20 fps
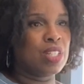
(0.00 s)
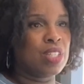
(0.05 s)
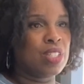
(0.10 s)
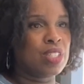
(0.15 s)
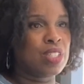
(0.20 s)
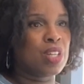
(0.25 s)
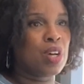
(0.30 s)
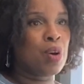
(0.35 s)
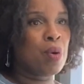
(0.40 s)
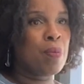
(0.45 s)

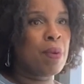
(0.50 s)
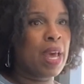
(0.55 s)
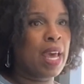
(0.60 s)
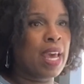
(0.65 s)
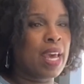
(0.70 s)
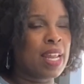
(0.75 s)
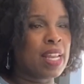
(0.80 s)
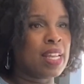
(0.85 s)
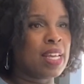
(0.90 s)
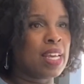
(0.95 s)
so
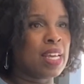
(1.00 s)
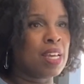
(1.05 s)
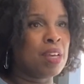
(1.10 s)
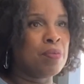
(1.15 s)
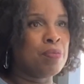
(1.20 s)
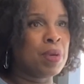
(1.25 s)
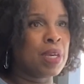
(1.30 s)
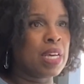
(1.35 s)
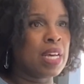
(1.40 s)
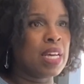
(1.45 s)
badly
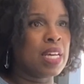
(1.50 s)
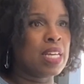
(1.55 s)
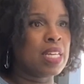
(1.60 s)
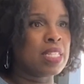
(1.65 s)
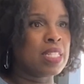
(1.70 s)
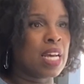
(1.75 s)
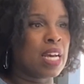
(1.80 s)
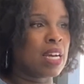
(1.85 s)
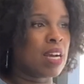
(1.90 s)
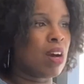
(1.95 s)

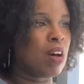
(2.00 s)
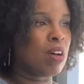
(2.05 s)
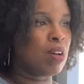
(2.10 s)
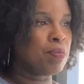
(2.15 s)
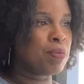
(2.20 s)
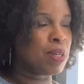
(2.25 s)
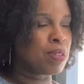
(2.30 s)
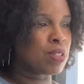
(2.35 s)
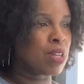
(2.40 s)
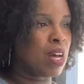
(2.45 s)
because I
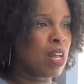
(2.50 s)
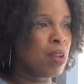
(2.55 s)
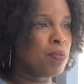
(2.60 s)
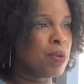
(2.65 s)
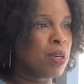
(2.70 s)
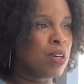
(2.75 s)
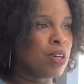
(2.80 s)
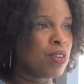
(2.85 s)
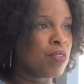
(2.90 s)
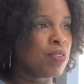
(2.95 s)
called I was calling
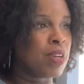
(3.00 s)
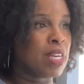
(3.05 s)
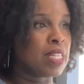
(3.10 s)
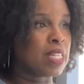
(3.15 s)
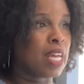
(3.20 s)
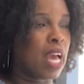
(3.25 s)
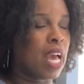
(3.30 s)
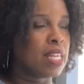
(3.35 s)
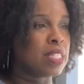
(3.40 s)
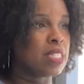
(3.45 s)
my girlfriend. I was
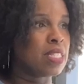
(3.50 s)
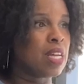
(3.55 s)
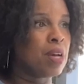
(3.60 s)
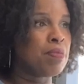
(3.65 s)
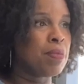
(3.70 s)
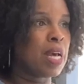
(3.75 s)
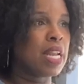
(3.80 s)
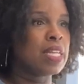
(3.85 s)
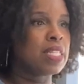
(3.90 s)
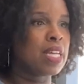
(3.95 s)
like,
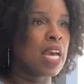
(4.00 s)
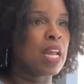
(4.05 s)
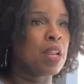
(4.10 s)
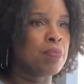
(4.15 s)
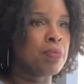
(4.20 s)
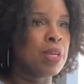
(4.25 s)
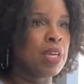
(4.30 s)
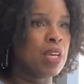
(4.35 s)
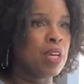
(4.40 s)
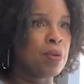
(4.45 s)
somebody's got to
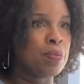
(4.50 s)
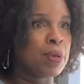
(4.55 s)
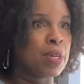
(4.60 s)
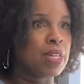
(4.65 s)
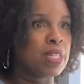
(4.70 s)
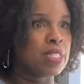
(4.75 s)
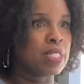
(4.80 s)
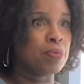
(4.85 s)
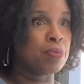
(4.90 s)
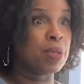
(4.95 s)
be here
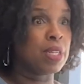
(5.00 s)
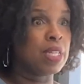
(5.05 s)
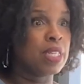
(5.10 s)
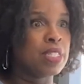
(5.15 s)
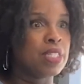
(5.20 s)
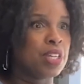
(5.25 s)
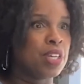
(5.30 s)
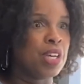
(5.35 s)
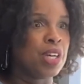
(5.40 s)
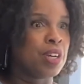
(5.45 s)
because the
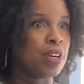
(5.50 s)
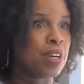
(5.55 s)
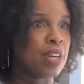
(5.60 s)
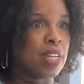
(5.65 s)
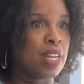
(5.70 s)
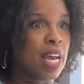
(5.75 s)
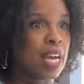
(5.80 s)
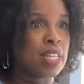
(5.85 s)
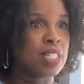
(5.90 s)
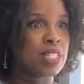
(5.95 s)
police are here
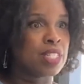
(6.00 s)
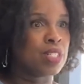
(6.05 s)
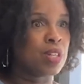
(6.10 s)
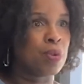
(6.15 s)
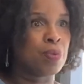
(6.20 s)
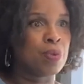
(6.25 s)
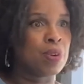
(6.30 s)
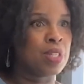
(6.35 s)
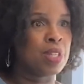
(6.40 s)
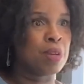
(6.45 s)
and I just
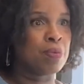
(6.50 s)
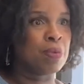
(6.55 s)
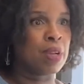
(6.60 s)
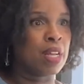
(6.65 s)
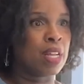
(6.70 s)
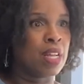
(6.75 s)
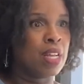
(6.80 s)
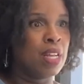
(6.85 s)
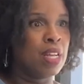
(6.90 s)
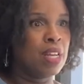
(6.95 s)
don't want them
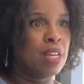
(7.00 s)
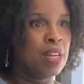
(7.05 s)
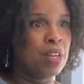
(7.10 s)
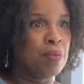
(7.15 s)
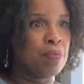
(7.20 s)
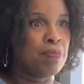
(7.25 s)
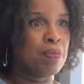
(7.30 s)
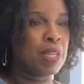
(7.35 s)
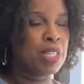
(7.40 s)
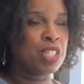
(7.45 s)
to
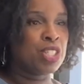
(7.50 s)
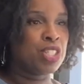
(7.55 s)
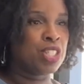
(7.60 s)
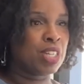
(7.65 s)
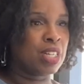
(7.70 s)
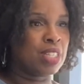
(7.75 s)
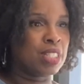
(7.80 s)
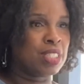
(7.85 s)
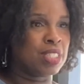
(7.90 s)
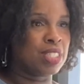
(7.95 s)

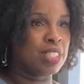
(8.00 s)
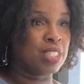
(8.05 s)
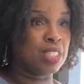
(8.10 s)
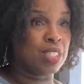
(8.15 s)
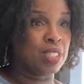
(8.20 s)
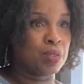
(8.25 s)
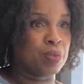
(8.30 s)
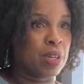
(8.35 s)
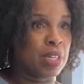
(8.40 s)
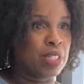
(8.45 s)
misjudge the
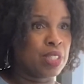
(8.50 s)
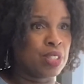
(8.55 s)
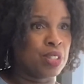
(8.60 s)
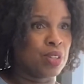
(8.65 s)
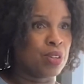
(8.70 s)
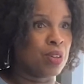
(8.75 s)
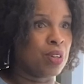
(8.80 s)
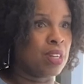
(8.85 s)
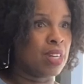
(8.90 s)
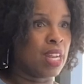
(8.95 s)
situation
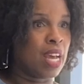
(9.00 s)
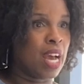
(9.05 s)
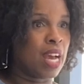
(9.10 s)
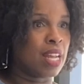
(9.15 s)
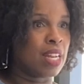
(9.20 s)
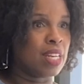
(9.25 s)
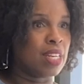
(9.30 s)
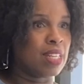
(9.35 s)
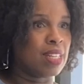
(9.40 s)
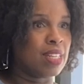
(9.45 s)
or
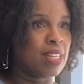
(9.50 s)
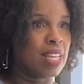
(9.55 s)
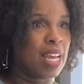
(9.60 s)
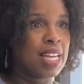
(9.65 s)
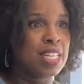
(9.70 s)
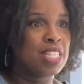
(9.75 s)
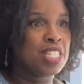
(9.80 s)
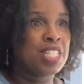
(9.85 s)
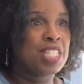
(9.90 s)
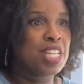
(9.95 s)
not I
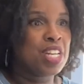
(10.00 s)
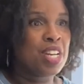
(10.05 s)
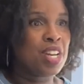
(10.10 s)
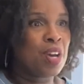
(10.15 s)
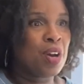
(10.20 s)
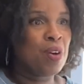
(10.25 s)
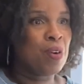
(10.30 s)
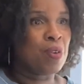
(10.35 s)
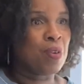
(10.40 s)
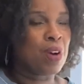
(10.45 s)
just didn't
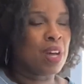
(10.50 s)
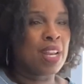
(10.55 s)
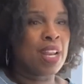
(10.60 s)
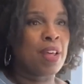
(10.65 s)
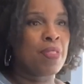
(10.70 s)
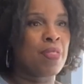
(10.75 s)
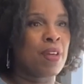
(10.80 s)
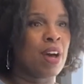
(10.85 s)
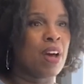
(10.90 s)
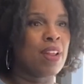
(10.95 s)
know and I
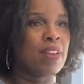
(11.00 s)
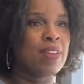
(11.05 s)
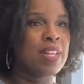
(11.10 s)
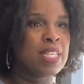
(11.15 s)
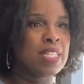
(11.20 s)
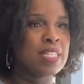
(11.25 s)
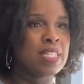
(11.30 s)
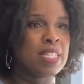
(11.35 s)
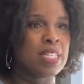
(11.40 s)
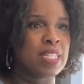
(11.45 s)
thought
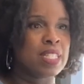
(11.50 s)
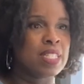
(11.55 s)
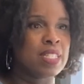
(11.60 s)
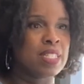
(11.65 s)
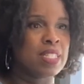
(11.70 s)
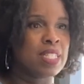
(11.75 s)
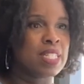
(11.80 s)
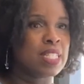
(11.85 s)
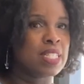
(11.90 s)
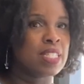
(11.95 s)
this
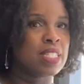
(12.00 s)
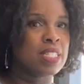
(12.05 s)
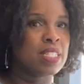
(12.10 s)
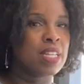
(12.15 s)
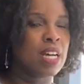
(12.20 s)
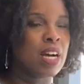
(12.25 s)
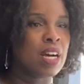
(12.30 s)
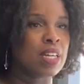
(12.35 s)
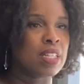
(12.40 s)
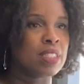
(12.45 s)
is this
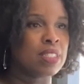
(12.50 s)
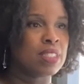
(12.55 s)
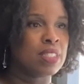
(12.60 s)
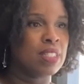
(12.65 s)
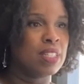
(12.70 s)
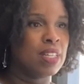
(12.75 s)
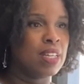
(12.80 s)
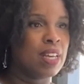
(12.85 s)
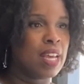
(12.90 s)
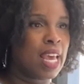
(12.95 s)
sucks
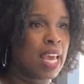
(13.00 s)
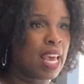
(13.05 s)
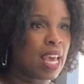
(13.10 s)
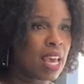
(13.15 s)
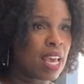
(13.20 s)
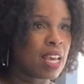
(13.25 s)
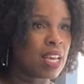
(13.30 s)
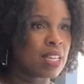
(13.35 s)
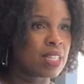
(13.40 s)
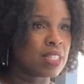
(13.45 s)

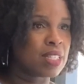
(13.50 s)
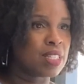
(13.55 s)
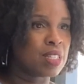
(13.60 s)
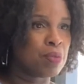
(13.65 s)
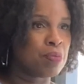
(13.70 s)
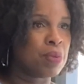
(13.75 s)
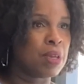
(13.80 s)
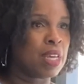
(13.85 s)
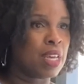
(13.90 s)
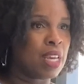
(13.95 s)
eggs to
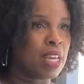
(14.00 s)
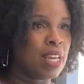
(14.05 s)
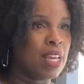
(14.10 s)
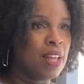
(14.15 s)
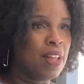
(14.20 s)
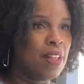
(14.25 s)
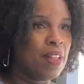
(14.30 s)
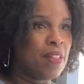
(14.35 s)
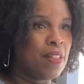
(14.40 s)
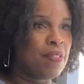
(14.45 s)
be
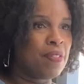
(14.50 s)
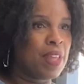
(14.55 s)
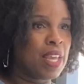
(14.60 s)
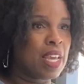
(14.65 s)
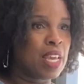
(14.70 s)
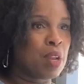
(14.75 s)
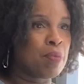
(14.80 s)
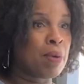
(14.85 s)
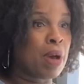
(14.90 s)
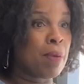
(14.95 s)

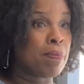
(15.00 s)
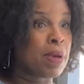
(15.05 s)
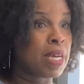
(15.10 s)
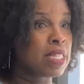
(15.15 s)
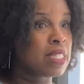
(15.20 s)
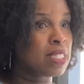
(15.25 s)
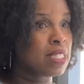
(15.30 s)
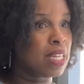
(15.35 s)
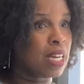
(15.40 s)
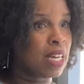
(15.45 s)
thinking about my
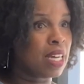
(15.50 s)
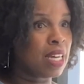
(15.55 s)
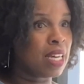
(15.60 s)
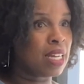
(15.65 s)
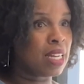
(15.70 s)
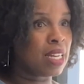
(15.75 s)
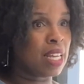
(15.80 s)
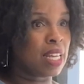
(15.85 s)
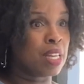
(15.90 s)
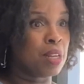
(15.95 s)

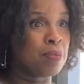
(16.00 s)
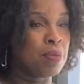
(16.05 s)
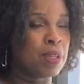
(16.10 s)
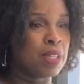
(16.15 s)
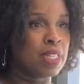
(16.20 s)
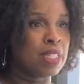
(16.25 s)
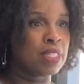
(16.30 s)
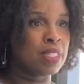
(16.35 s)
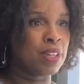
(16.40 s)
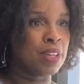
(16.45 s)
son and the
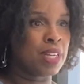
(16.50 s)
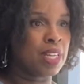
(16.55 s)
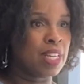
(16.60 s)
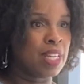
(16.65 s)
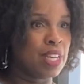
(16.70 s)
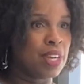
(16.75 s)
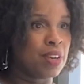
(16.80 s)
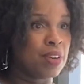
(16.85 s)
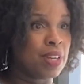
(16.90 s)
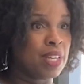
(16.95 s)
police are in
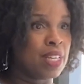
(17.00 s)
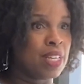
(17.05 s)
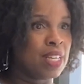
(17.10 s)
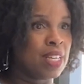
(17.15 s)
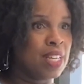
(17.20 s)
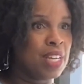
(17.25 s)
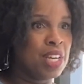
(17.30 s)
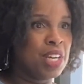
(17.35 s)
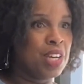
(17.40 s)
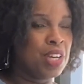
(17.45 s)
here and he
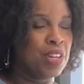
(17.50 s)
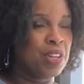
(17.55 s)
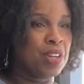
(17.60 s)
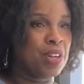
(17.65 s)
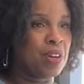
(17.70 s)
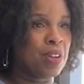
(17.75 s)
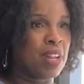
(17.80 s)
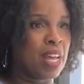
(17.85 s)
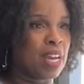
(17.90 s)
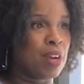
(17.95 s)
you
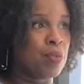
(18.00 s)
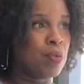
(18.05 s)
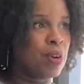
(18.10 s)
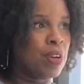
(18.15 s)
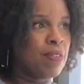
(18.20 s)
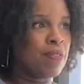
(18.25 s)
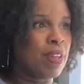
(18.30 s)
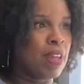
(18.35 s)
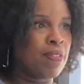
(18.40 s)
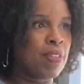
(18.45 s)
know like what
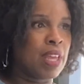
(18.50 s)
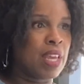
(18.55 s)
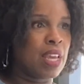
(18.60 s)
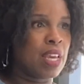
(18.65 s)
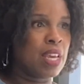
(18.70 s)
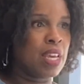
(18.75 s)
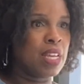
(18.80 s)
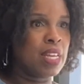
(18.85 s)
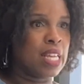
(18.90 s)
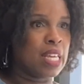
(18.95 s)
if they think
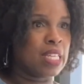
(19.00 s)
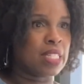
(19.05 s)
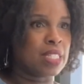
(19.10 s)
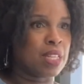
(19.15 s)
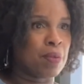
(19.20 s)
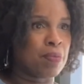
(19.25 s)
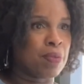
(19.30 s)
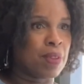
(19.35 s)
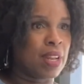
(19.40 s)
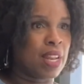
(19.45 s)
he did
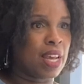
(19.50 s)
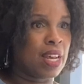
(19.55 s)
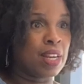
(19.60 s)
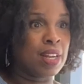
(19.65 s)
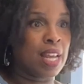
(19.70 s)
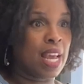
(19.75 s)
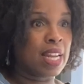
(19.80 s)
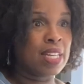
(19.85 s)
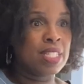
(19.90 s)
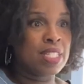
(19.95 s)
something i,
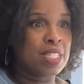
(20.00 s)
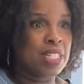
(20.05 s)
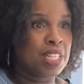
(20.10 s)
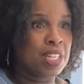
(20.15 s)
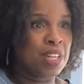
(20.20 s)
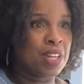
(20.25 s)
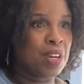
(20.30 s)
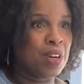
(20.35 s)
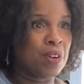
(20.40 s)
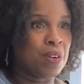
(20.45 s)
I just
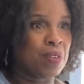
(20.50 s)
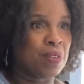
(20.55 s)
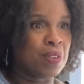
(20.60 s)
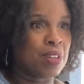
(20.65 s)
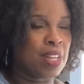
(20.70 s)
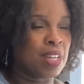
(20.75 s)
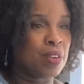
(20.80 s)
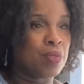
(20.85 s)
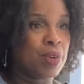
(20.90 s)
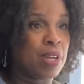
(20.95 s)
didn't know
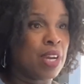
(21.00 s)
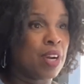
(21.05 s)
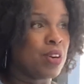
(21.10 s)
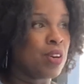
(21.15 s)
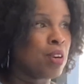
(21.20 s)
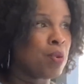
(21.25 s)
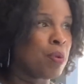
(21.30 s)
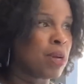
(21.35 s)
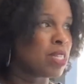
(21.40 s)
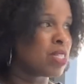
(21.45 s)
like we
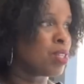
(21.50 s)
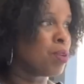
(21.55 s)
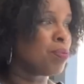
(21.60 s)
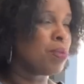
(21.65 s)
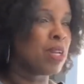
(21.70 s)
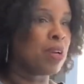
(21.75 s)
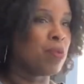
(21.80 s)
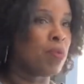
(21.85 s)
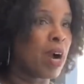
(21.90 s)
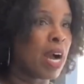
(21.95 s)
heard about so
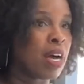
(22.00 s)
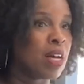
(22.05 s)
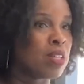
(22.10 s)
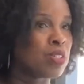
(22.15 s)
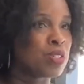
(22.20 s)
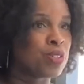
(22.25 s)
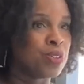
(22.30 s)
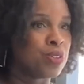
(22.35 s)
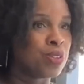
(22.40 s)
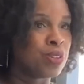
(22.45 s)
many
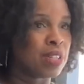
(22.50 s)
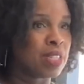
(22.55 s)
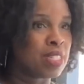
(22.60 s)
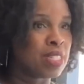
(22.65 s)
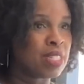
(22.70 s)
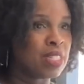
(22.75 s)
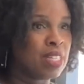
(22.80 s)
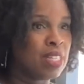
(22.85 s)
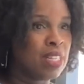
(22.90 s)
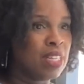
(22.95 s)
wild
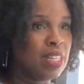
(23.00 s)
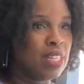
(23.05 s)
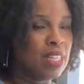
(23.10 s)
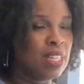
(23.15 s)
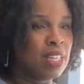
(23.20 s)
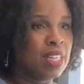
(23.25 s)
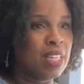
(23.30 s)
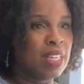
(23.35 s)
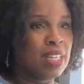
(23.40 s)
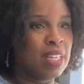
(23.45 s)
stories
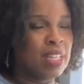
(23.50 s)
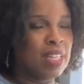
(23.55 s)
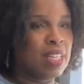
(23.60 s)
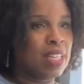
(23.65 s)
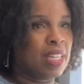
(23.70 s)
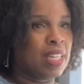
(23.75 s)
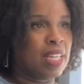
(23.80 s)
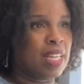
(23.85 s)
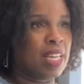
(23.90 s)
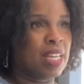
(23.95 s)

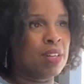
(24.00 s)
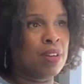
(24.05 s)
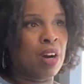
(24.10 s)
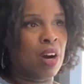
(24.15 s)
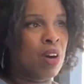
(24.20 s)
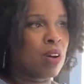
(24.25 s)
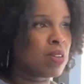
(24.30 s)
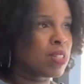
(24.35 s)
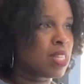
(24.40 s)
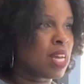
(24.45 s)
and
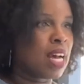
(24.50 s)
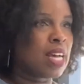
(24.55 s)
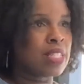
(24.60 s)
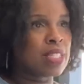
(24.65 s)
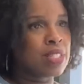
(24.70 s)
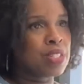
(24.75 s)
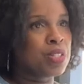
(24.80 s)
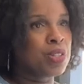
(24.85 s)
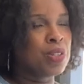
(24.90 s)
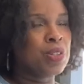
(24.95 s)
all
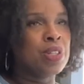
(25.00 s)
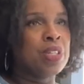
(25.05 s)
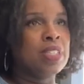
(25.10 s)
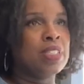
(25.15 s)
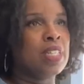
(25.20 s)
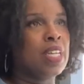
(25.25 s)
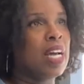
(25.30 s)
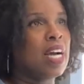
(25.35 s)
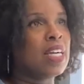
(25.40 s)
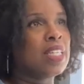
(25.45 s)
sides of
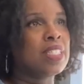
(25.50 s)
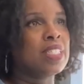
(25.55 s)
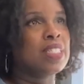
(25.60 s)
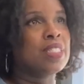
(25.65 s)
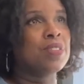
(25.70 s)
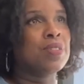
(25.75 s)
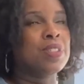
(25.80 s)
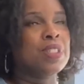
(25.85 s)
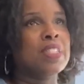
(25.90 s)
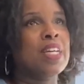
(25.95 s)
stories and i
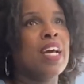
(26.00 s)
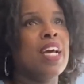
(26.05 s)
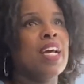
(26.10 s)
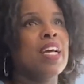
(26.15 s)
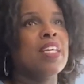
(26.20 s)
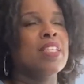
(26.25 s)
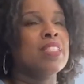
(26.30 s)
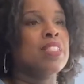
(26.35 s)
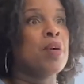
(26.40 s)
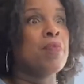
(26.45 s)
just was
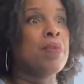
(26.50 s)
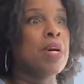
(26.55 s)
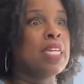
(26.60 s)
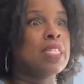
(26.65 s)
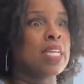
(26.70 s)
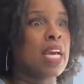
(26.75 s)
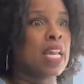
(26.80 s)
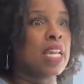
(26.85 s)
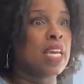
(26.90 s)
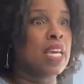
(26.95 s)
like
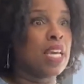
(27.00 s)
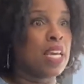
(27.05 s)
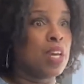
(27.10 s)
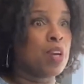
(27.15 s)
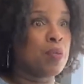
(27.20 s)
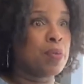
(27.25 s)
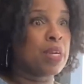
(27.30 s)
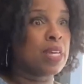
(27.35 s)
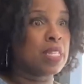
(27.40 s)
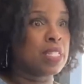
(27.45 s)
somebody's got to get
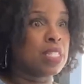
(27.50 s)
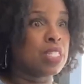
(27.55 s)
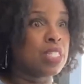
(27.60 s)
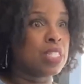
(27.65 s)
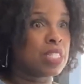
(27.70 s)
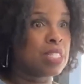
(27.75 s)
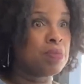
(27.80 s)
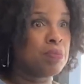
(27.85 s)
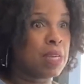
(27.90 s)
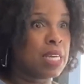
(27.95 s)
here because it's
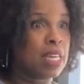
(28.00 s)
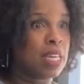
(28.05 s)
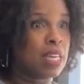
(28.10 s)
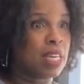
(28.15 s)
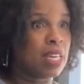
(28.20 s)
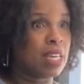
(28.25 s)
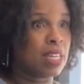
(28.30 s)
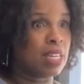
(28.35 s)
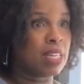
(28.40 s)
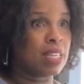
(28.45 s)
just
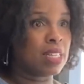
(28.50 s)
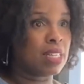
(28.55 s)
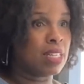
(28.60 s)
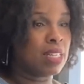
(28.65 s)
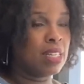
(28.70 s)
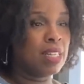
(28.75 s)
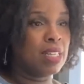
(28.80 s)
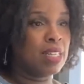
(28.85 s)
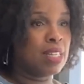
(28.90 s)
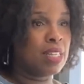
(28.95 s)
me and
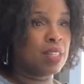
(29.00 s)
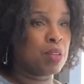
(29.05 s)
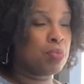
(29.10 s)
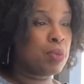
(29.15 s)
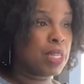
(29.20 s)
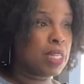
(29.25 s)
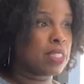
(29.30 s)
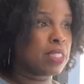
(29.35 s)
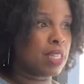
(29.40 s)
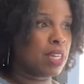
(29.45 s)
yeah. the
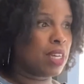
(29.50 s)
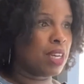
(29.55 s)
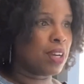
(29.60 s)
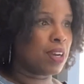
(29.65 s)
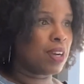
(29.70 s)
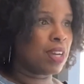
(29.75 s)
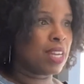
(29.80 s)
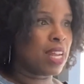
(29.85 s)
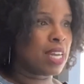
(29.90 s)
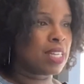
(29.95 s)
police are
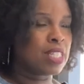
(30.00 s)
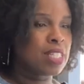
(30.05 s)
here and i